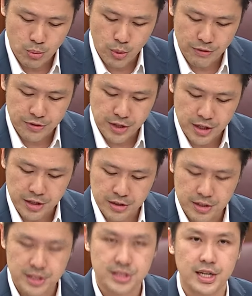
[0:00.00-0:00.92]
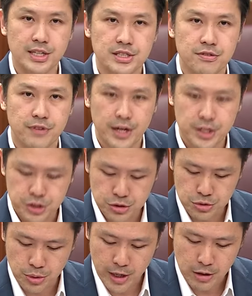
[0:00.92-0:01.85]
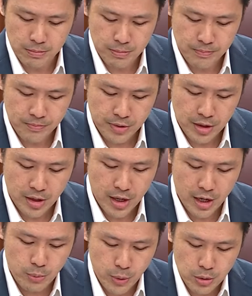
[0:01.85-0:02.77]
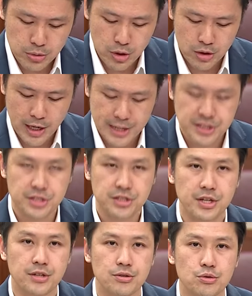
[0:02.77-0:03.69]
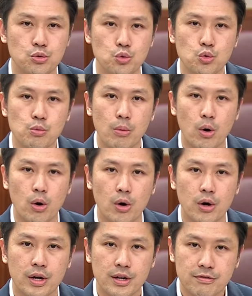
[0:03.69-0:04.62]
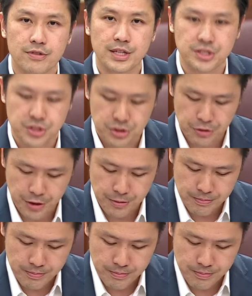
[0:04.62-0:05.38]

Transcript: We have taken decisive action to help and will not hesitate to do more if necessary.